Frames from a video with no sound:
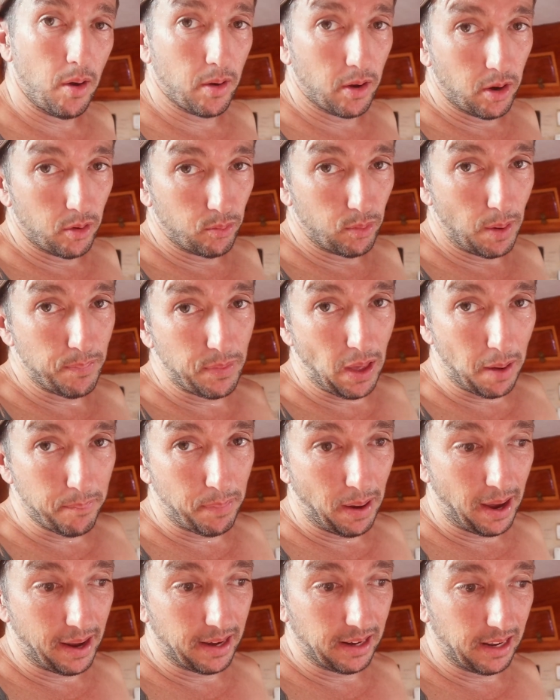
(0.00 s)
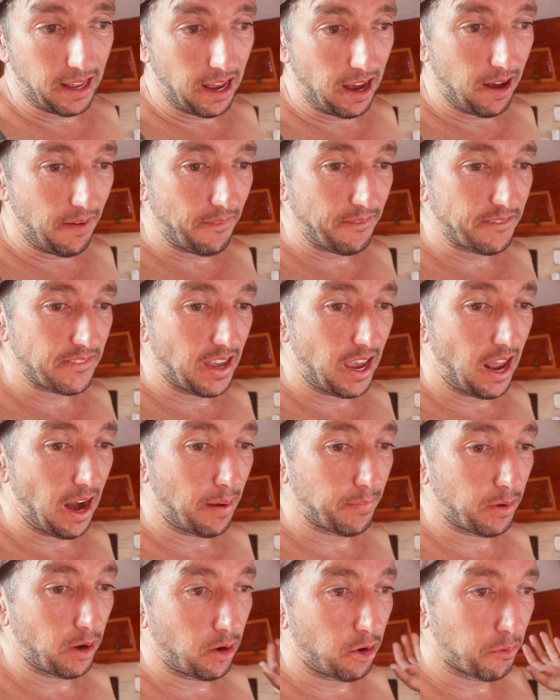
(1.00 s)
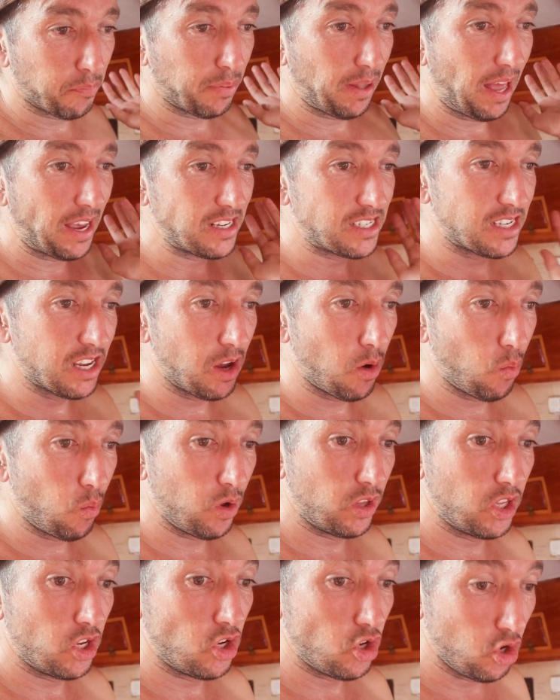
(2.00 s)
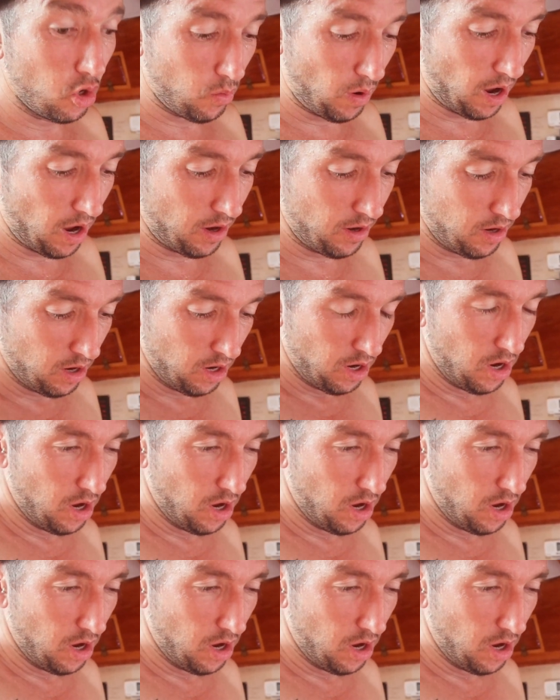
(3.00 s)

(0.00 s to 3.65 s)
I'm going to rip that panel out and I'm going to replace it with a new one.